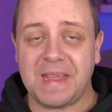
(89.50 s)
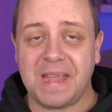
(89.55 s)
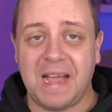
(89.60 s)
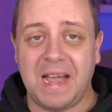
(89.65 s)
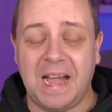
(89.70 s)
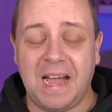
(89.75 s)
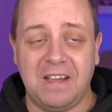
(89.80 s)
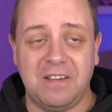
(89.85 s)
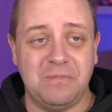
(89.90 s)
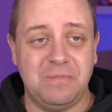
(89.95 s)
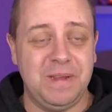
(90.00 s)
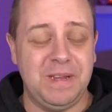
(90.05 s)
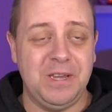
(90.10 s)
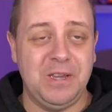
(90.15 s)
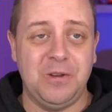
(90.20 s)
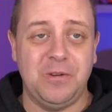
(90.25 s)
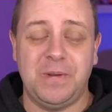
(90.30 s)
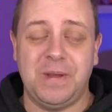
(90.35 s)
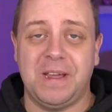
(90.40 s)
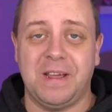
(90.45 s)
I've been
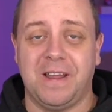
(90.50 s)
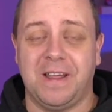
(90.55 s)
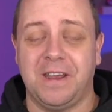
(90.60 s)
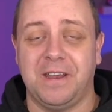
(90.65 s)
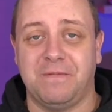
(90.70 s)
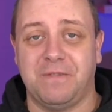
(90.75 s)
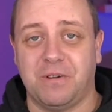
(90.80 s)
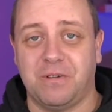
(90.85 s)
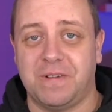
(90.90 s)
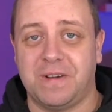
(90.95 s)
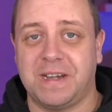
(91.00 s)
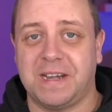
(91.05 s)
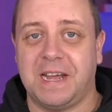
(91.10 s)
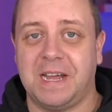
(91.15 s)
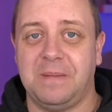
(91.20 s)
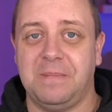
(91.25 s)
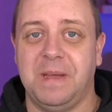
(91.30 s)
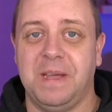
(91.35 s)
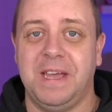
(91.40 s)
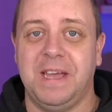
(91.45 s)
doing a lot of
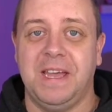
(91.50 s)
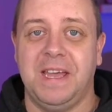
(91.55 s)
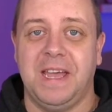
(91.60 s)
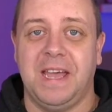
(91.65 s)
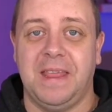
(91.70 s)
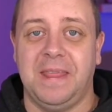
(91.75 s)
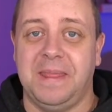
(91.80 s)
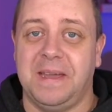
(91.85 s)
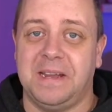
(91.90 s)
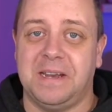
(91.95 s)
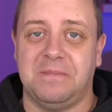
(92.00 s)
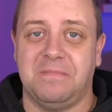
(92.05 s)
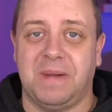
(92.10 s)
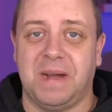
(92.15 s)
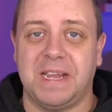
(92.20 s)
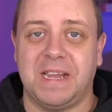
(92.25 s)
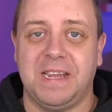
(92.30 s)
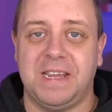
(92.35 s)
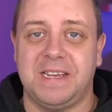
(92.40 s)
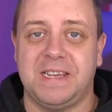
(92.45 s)
overtime, and then
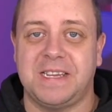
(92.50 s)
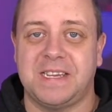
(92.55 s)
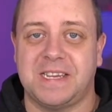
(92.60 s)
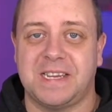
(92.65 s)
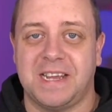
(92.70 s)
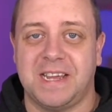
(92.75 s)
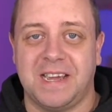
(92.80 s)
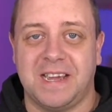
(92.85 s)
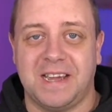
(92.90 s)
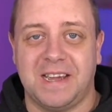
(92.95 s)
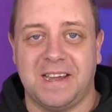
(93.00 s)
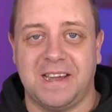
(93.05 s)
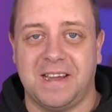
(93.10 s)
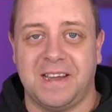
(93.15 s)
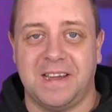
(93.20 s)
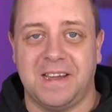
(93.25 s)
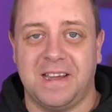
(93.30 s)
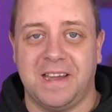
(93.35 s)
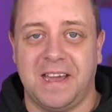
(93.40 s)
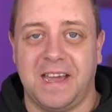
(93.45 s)
my kids
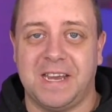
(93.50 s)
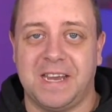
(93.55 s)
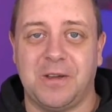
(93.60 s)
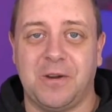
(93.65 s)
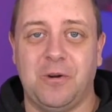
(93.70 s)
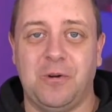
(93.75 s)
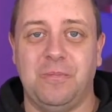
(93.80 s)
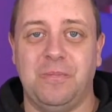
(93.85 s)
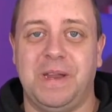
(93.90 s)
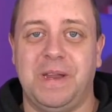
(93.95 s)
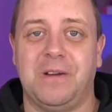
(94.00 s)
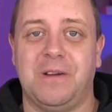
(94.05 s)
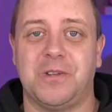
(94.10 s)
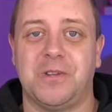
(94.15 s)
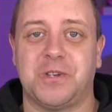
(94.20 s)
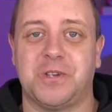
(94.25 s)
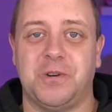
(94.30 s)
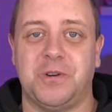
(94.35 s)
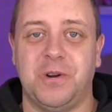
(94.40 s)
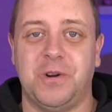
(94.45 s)
at home, they
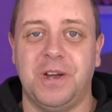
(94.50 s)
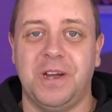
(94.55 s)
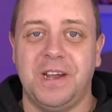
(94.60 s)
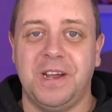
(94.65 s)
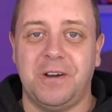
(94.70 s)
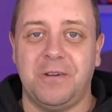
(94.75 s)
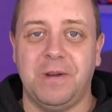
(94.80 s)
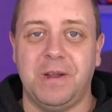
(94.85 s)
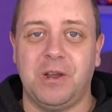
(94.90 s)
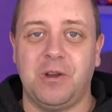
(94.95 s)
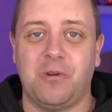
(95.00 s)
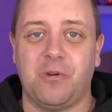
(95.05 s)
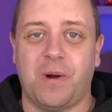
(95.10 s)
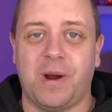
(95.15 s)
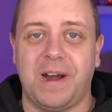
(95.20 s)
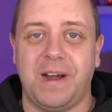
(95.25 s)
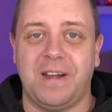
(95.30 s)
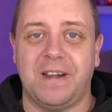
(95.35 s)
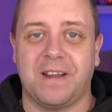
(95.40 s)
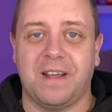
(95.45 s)
also
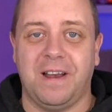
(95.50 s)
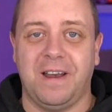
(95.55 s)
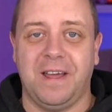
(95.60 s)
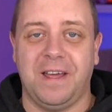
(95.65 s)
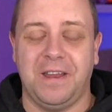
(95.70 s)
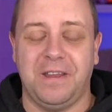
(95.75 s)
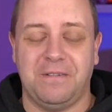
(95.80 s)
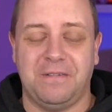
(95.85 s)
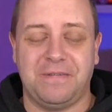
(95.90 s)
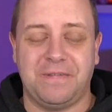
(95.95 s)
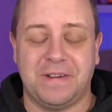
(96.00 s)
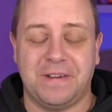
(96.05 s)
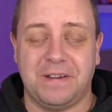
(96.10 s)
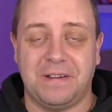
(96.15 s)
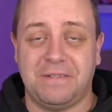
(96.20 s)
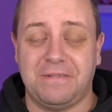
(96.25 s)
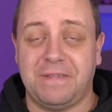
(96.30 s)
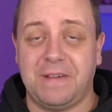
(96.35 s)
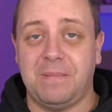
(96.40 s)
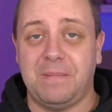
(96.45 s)
require a lot of
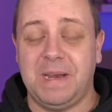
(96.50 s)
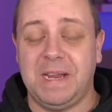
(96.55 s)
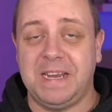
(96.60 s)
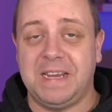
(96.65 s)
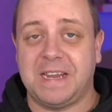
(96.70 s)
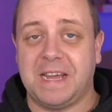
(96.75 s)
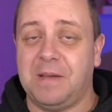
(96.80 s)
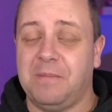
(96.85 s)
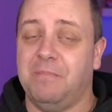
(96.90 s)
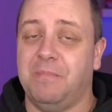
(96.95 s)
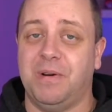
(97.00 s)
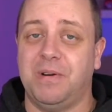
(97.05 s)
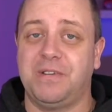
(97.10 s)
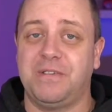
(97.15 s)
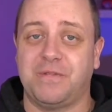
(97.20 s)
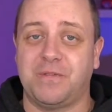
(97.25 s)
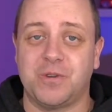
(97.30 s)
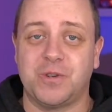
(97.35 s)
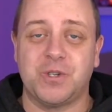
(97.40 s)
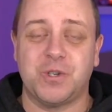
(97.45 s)
family time, both
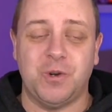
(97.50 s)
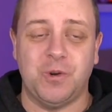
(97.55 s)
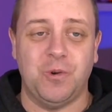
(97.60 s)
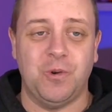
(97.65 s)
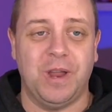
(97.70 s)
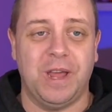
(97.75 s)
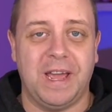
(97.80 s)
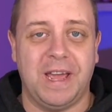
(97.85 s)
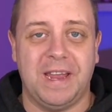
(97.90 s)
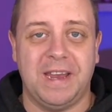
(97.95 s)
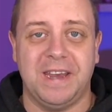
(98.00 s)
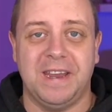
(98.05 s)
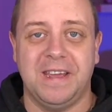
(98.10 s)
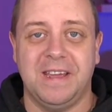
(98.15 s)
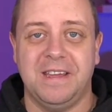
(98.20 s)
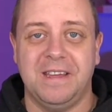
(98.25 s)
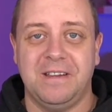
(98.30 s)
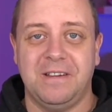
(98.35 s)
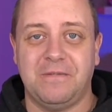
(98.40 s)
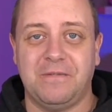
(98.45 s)
for school and
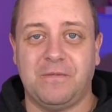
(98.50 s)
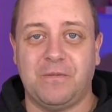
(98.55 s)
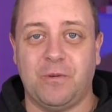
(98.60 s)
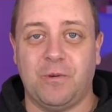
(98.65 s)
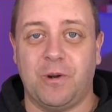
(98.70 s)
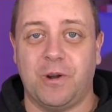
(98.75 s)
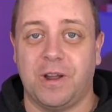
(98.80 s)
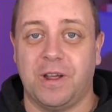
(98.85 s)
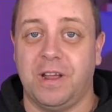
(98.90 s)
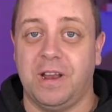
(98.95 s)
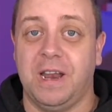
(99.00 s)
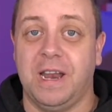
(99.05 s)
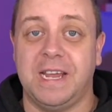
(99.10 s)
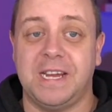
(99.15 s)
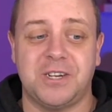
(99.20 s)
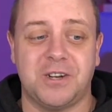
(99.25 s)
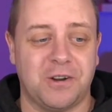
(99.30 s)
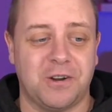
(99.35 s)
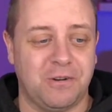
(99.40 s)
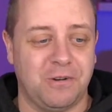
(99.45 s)
for
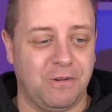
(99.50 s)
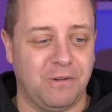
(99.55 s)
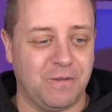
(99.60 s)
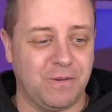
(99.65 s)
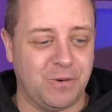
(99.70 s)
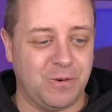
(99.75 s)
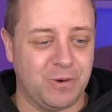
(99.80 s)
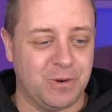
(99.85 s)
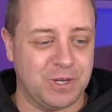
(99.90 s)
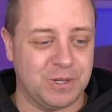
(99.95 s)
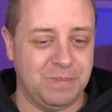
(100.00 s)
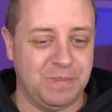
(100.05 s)
leisure, of course.